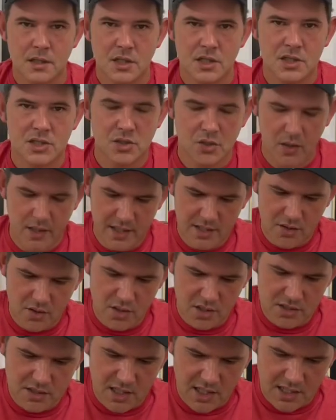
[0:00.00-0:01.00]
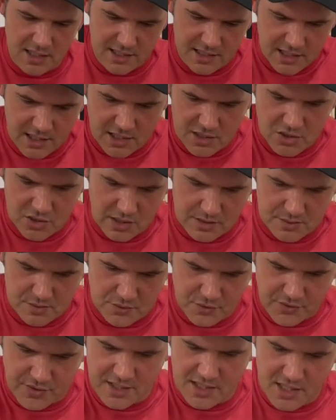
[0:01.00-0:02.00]
Just go ahead on, y'all, and cut you up some
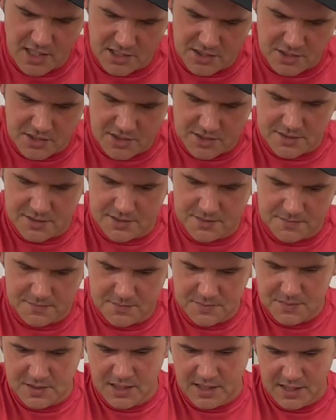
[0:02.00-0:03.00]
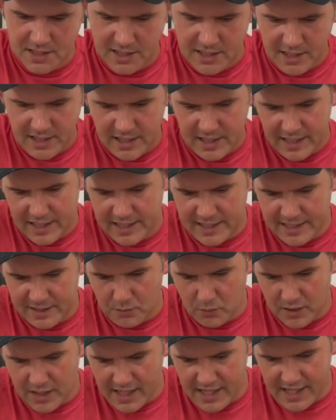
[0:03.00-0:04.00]
green onions. And then
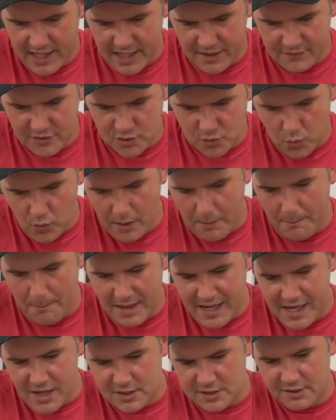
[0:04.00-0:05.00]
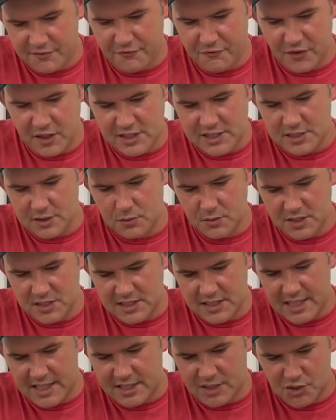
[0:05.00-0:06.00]
what I have is 1 pound of fresh
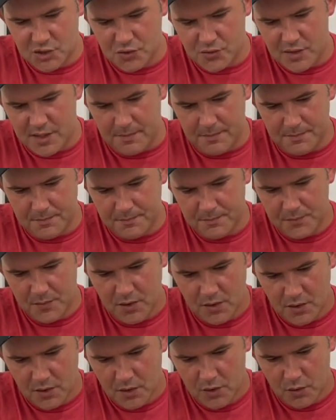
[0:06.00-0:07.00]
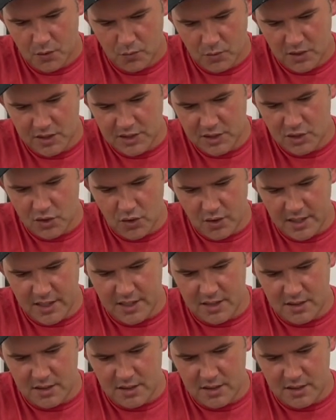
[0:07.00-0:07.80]
Louisiana shrimp. We're gonna go ahead